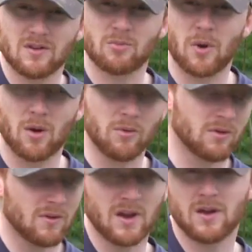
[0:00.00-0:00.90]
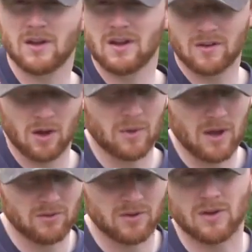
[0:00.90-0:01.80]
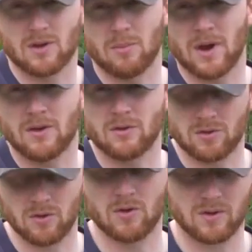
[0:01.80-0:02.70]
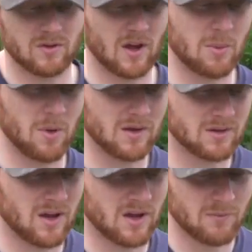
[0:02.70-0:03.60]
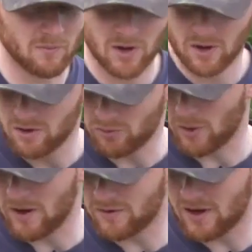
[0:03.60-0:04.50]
experiment, and then at least I'll be able to compare the two side by side. So we'll have to